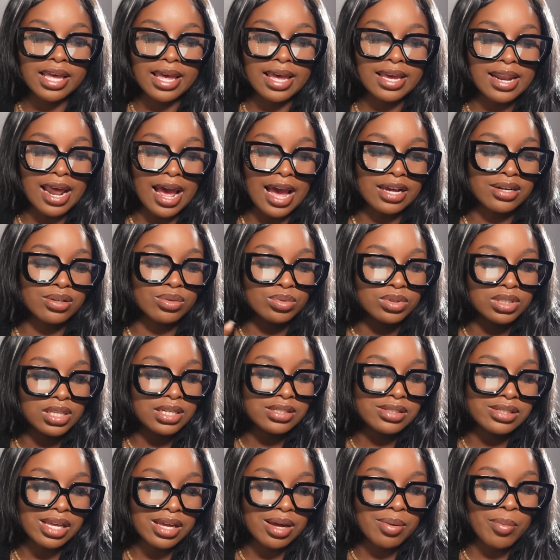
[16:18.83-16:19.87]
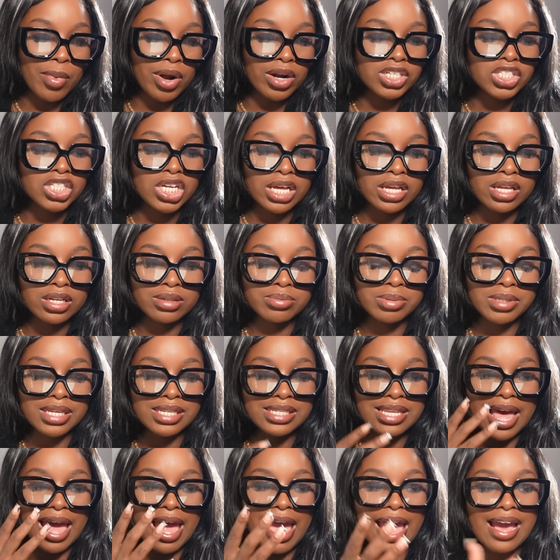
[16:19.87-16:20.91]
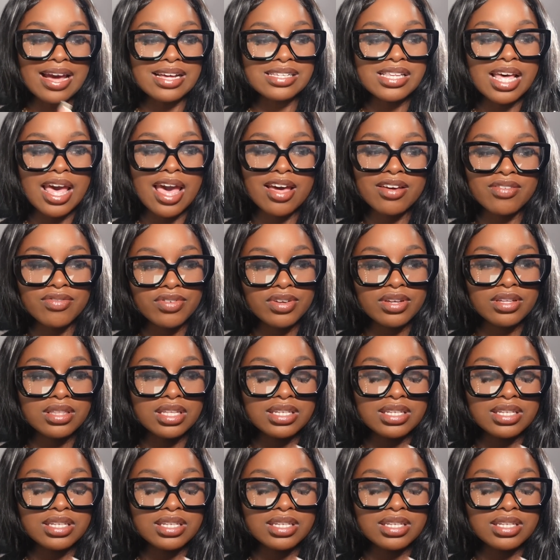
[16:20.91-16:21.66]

and I don't think that Marc Jacobs is as heavy,